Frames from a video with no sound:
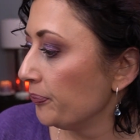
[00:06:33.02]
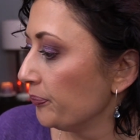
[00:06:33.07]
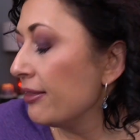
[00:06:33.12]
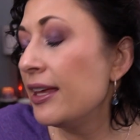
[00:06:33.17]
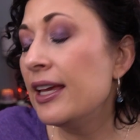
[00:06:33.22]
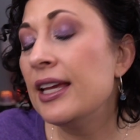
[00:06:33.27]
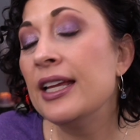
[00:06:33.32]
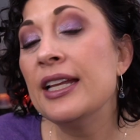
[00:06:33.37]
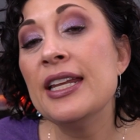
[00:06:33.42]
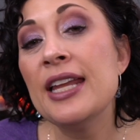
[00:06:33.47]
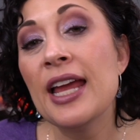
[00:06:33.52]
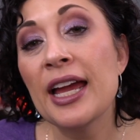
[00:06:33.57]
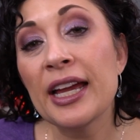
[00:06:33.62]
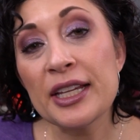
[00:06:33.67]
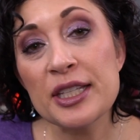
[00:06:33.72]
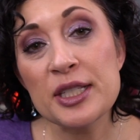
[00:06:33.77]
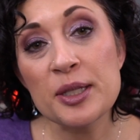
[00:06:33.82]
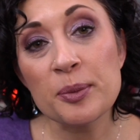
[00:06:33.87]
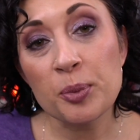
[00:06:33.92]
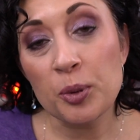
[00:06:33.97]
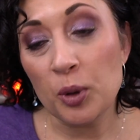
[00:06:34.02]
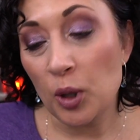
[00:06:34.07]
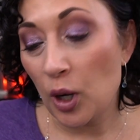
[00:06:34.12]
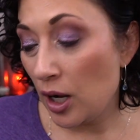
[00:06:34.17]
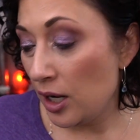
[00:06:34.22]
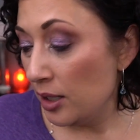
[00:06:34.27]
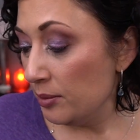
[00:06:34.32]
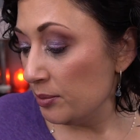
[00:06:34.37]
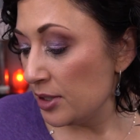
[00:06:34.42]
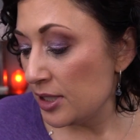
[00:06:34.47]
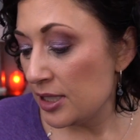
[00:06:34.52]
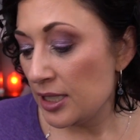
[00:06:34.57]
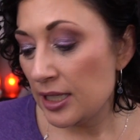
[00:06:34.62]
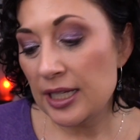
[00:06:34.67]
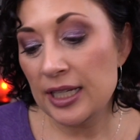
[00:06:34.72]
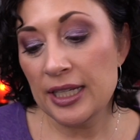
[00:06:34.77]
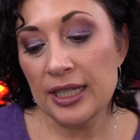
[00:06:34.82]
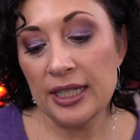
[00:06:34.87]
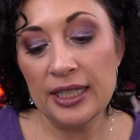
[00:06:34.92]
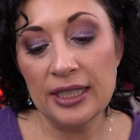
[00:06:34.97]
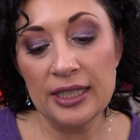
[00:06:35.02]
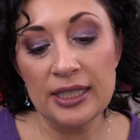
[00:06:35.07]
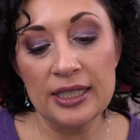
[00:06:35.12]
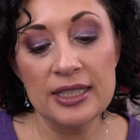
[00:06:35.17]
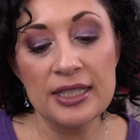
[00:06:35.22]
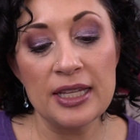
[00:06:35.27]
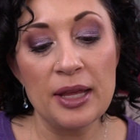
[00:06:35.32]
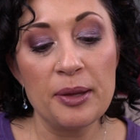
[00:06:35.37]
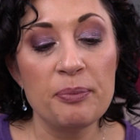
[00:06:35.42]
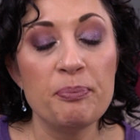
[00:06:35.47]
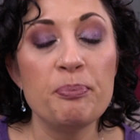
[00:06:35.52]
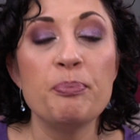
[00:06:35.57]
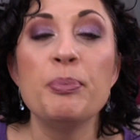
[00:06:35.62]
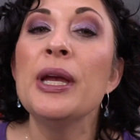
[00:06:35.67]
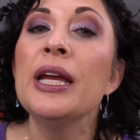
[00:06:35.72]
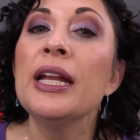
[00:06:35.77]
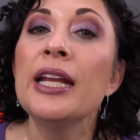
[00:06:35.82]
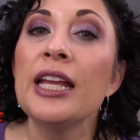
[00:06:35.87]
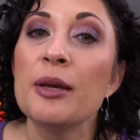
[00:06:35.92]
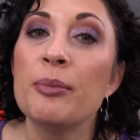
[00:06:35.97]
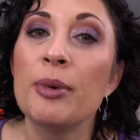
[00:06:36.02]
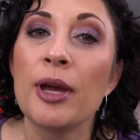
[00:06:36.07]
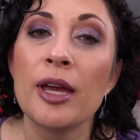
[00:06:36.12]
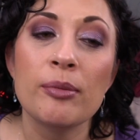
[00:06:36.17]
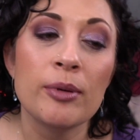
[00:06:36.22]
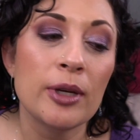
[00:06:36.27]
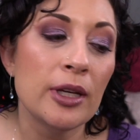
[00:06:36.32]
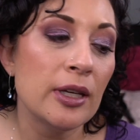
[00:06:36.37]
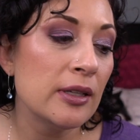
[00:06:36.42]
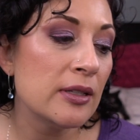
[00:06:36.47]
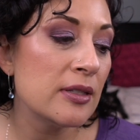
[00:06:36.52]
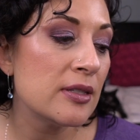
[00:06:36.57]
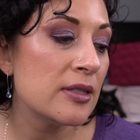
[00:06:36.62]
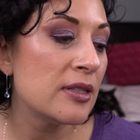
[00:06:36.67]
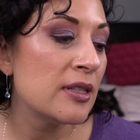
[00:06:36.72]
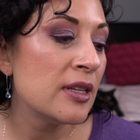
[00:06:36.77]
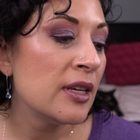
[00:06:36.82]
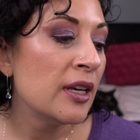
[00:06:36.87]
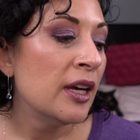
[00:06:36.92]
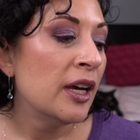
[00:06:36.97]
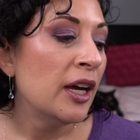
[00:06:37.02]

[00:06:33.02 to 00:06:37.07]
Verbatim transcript: The next prompt is Beanie Babies,